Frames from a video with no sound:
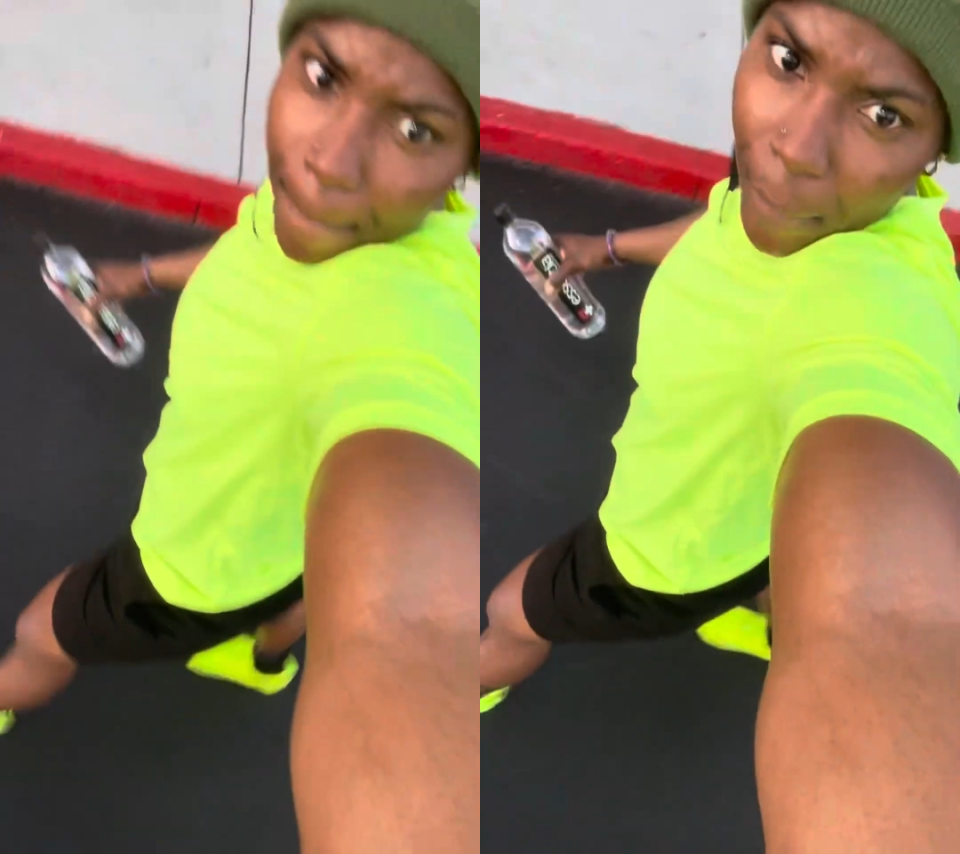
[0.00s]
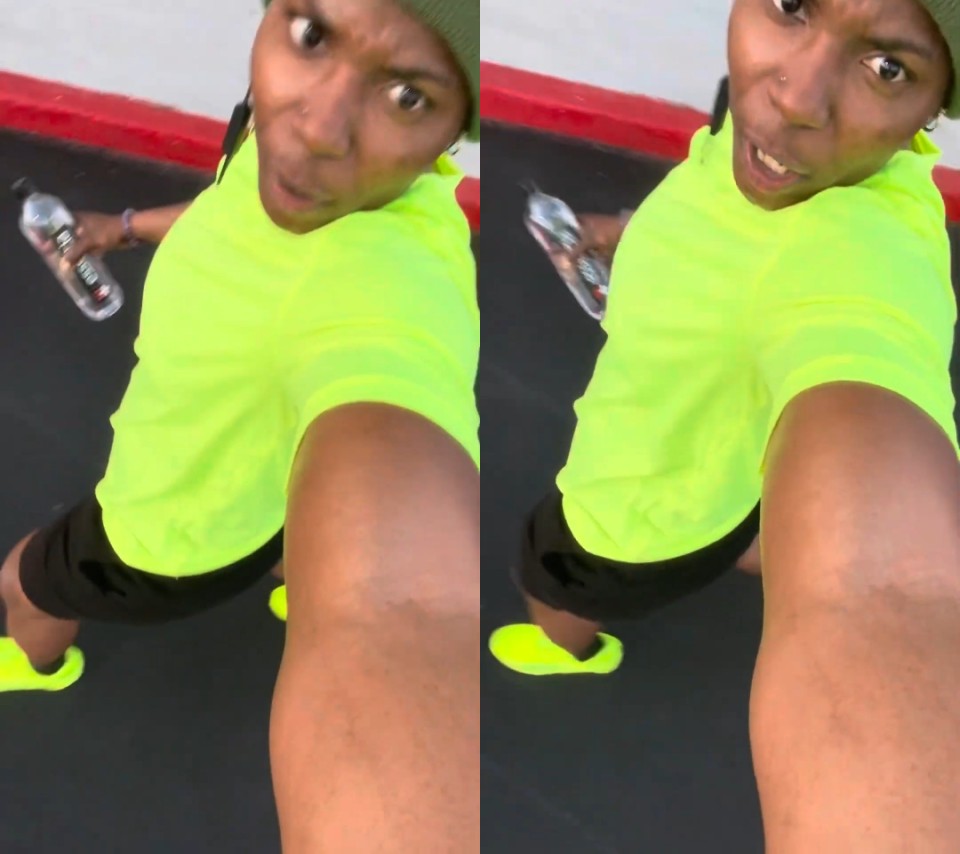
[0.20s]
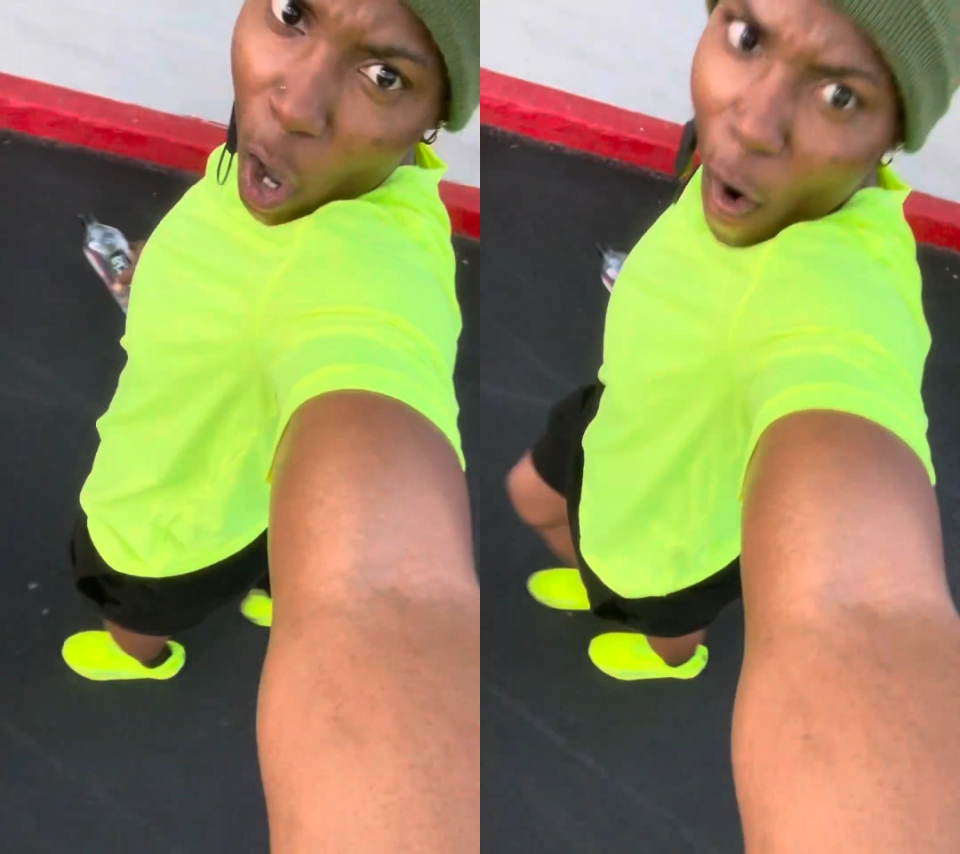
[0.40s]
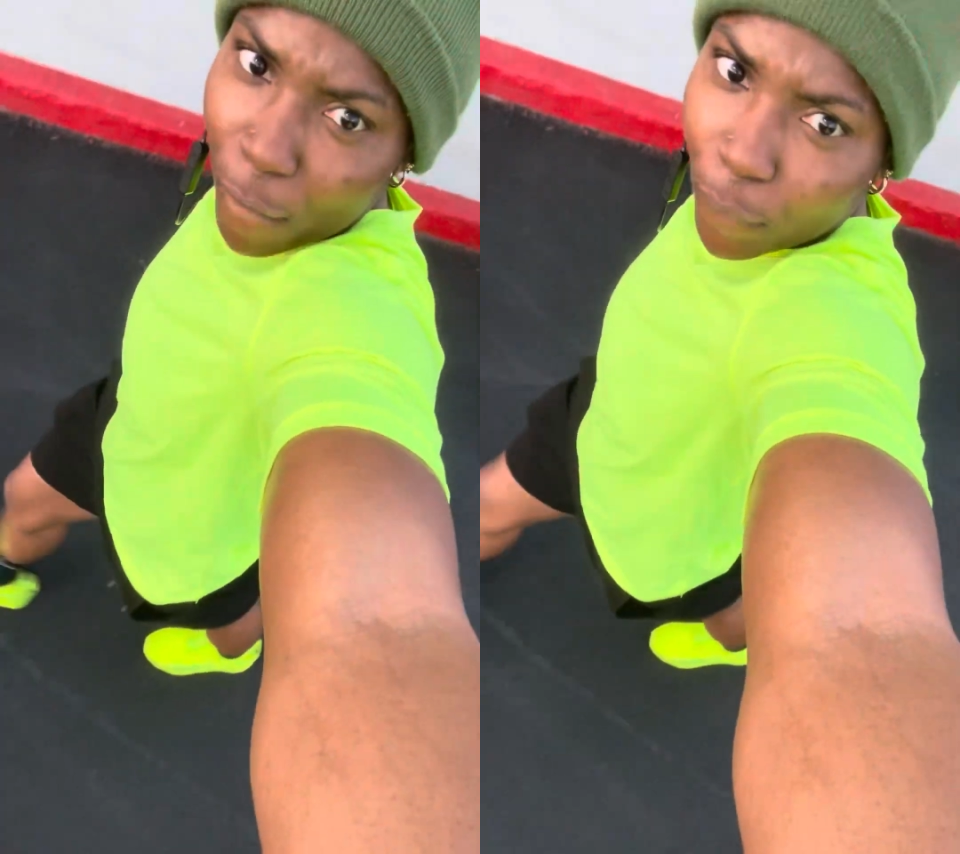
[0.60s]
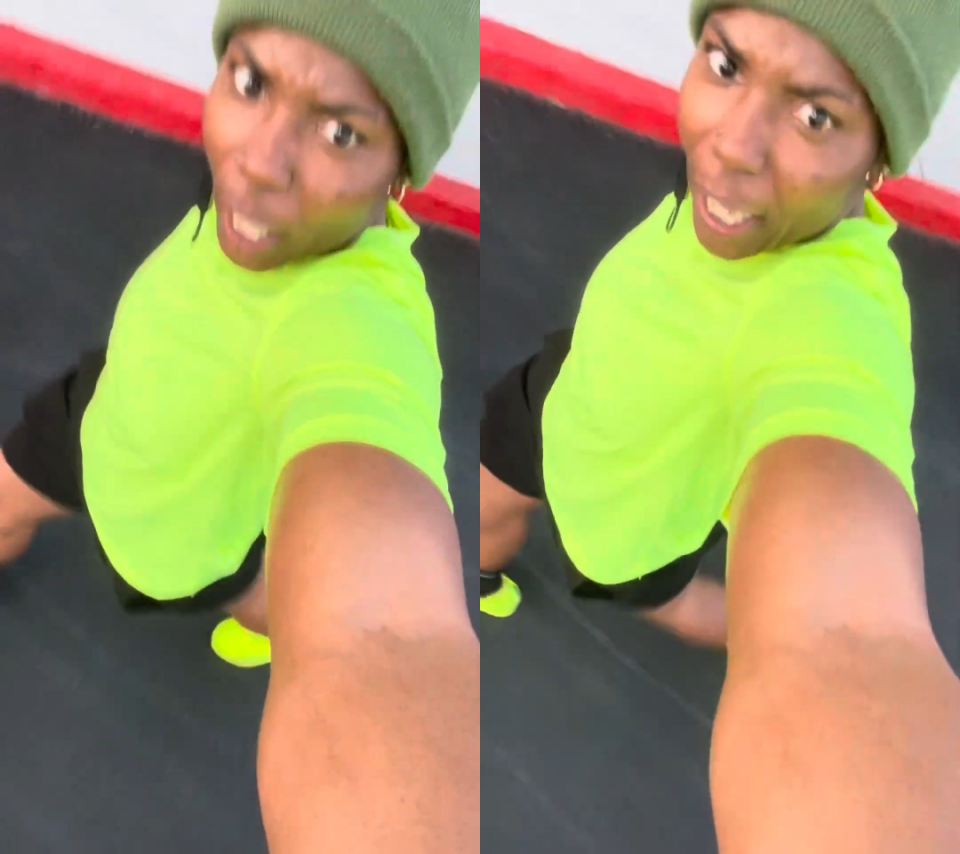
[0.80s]
Booty
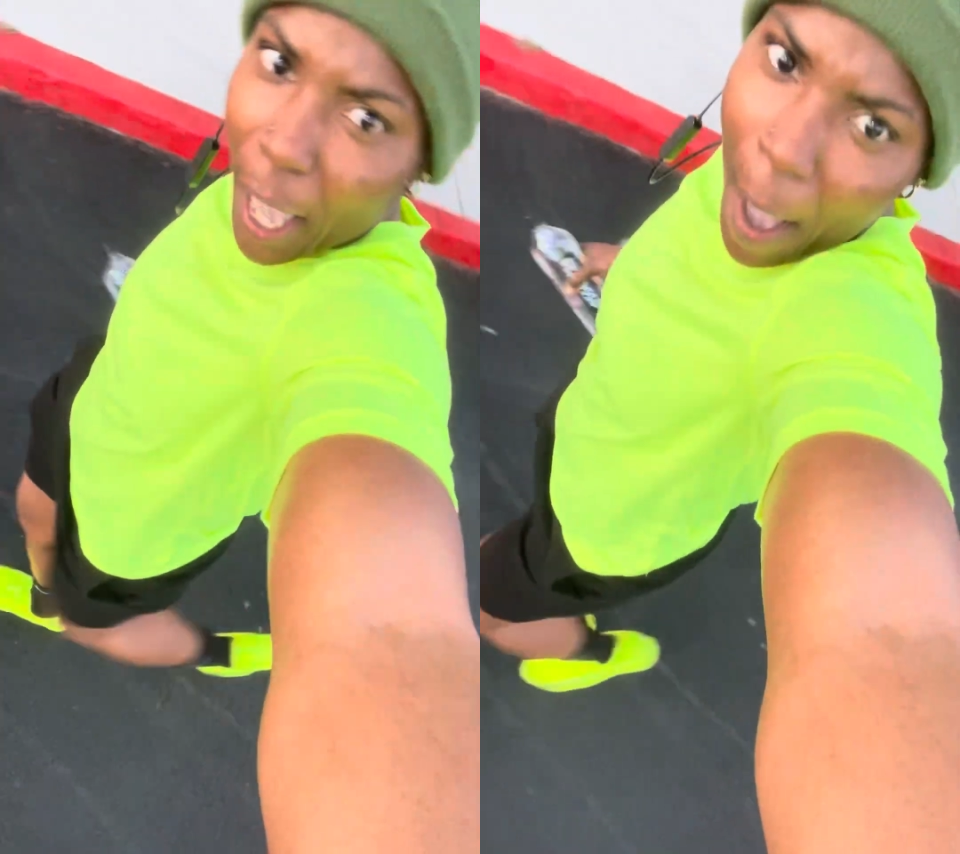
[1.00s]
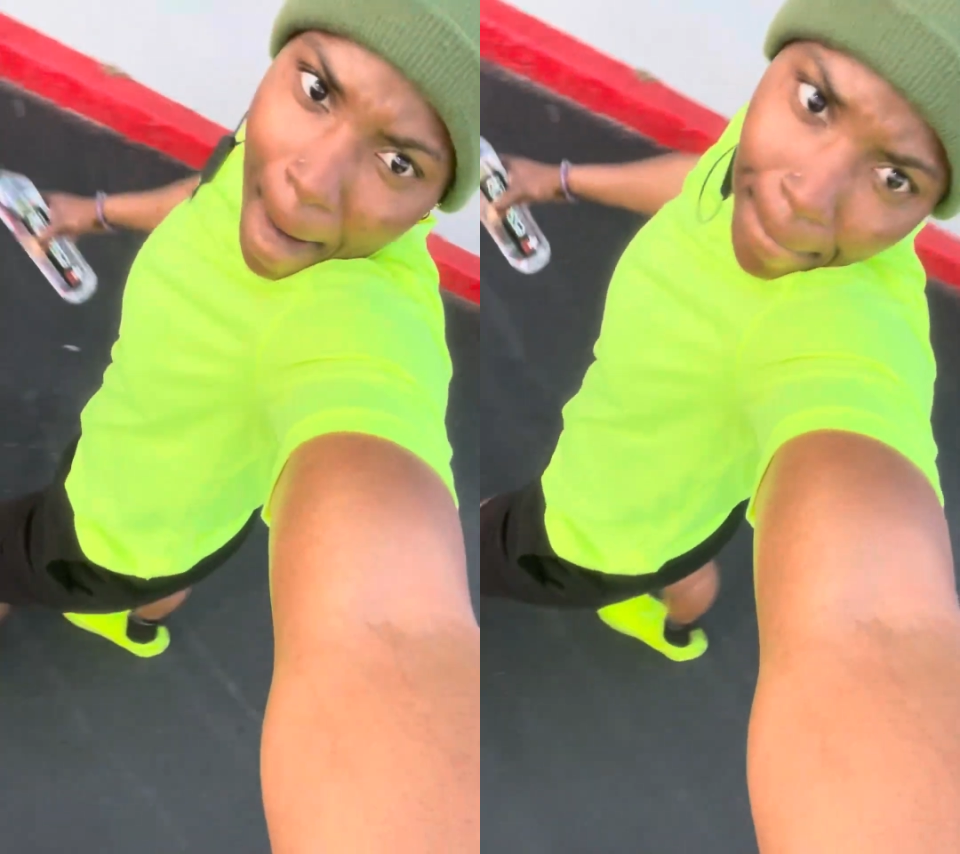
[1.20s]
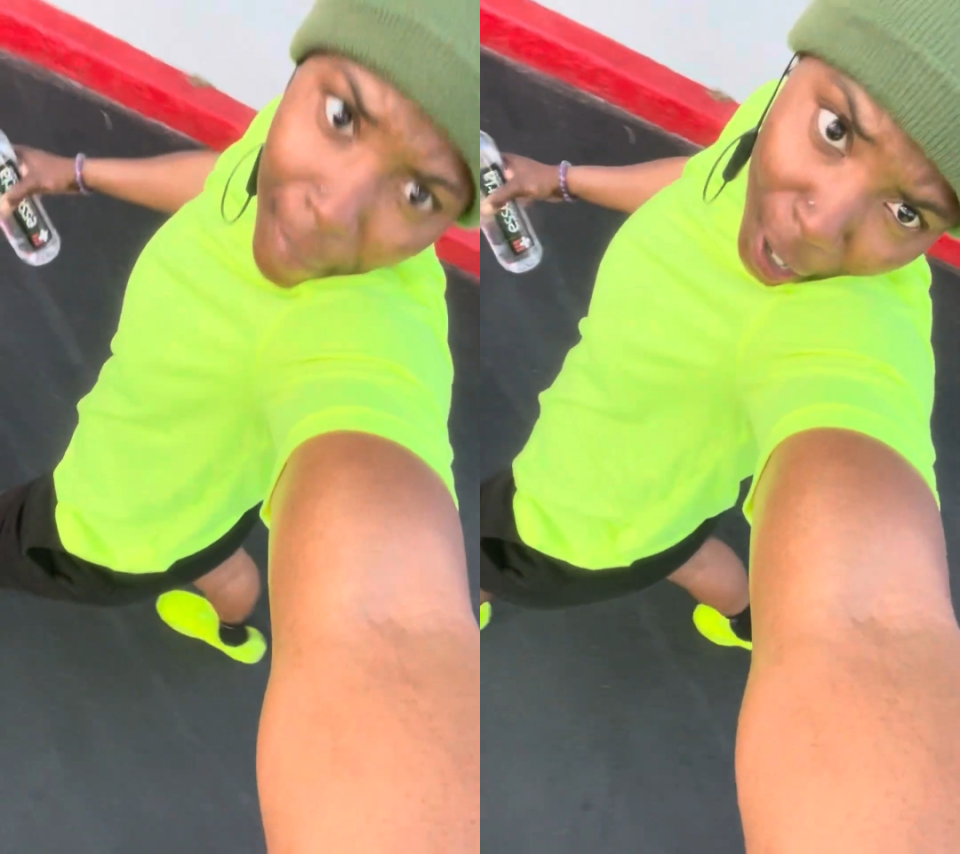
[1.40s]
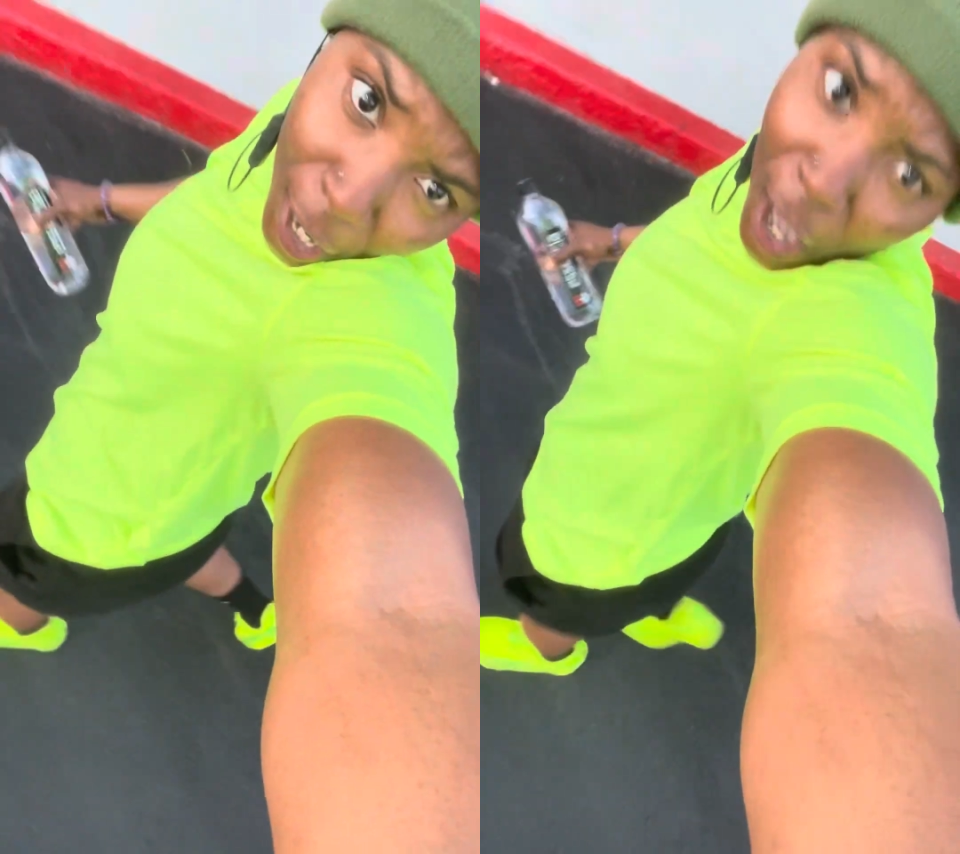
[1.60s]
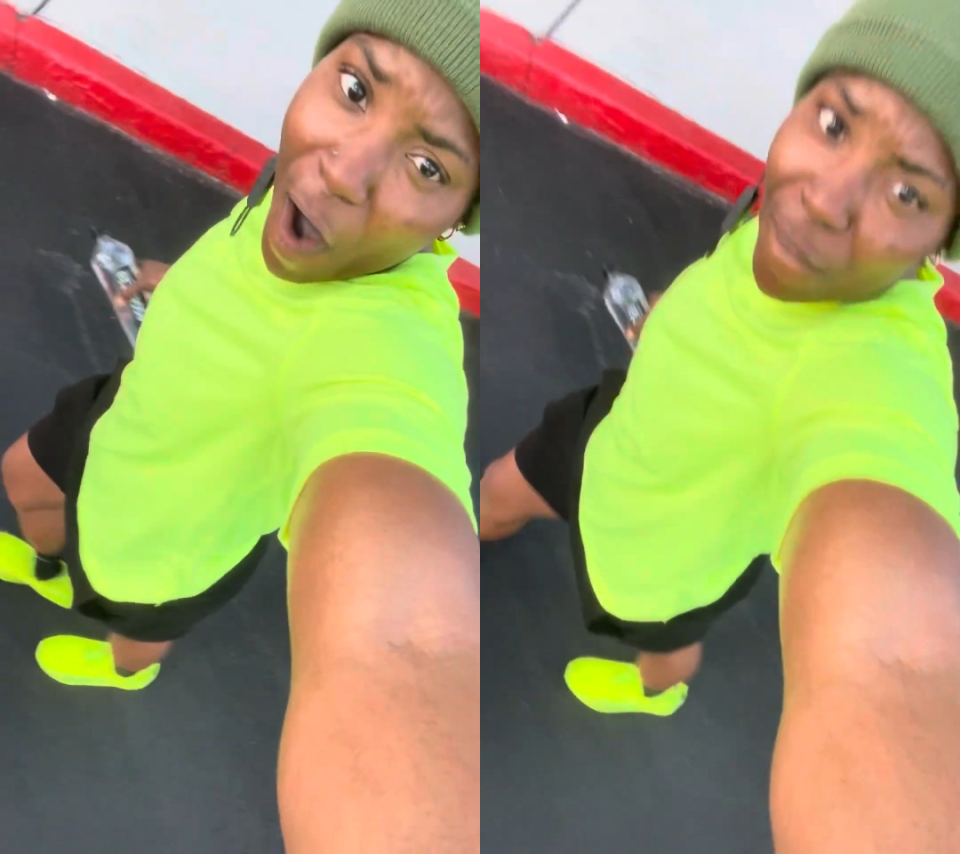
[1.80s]
on flick,
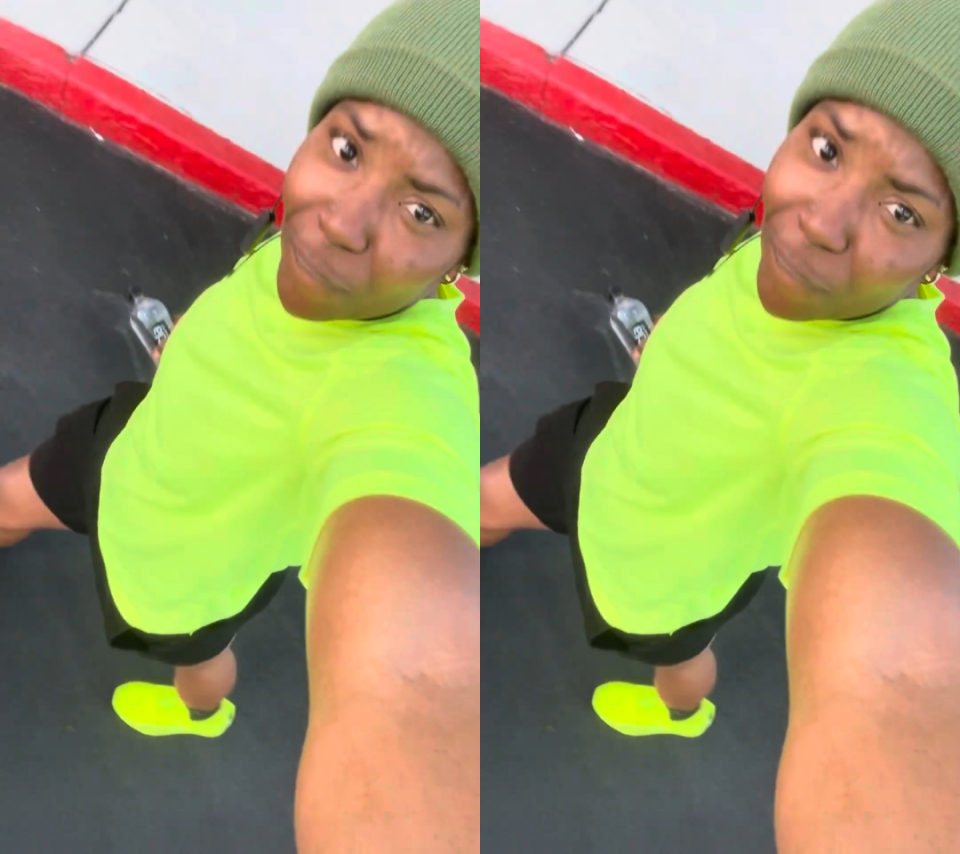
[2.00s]
booty on